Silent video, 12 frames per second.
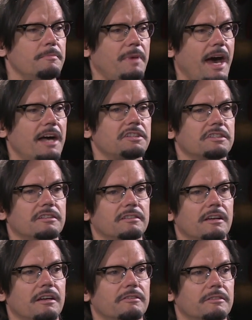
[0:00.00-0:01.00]

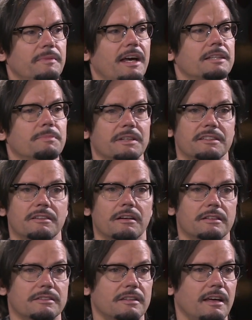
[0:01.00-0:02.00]
passion, romance, but he's not
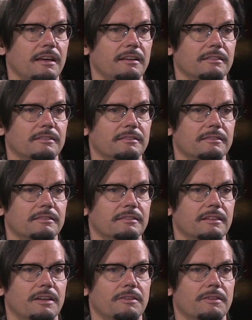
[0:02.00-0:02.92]
going to stay. He's